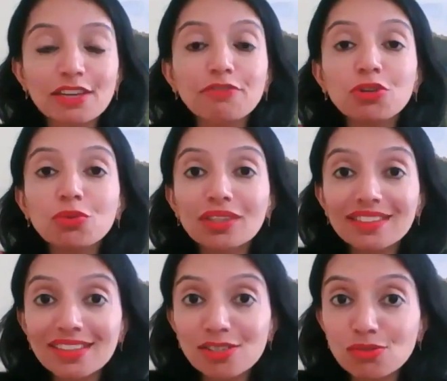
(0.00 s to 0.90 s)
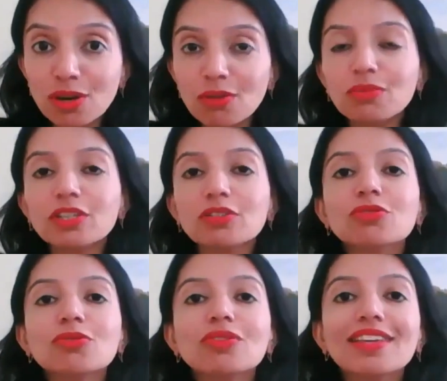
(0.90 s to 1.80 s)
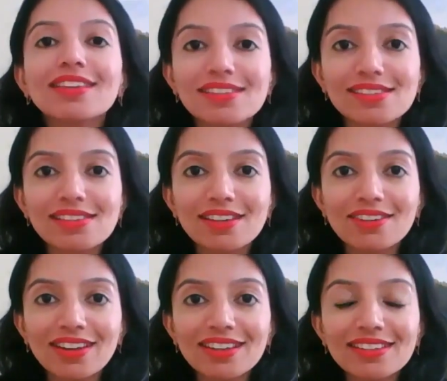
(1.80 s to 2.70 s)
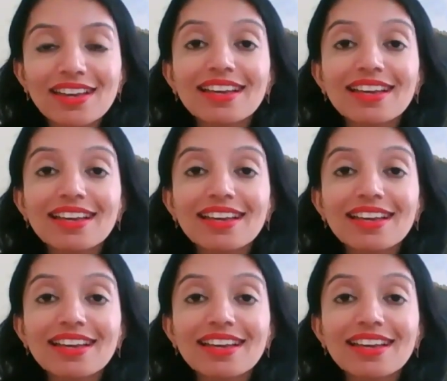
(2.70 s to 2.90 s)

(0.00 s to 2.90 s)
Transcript: if you want things to come with you to ease, right?